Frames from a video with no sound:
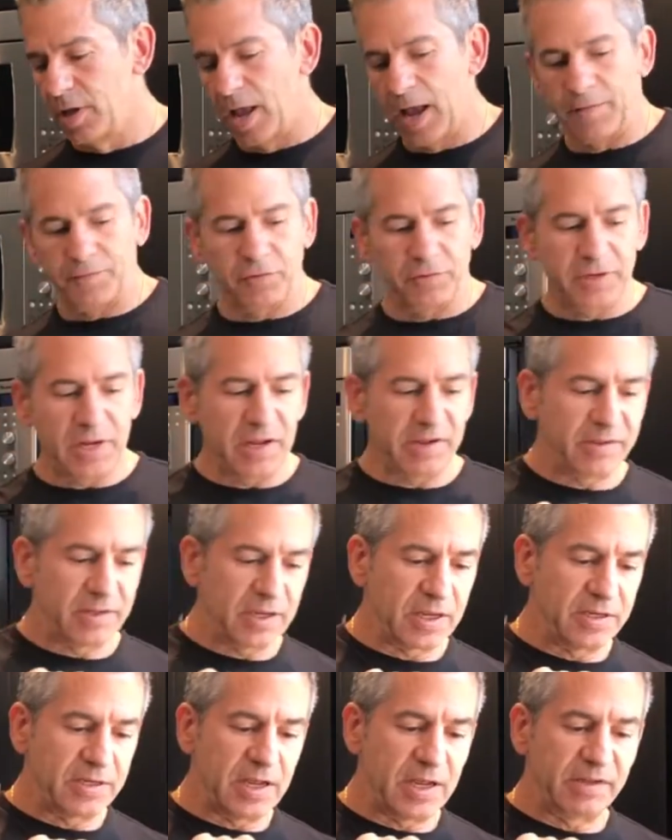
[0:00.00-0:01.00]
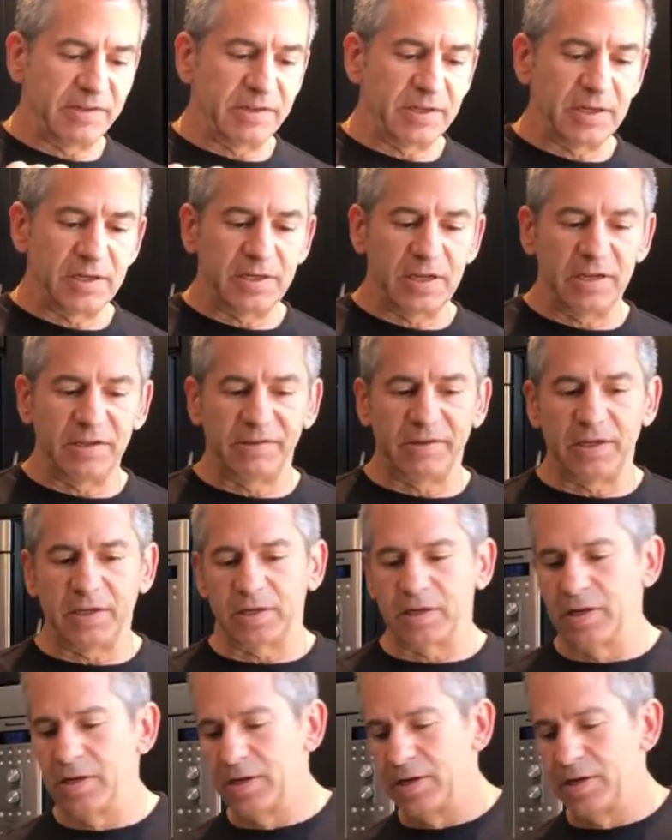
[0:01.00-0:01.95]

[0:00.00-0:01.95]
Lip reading: After tasting and tasting and tasting,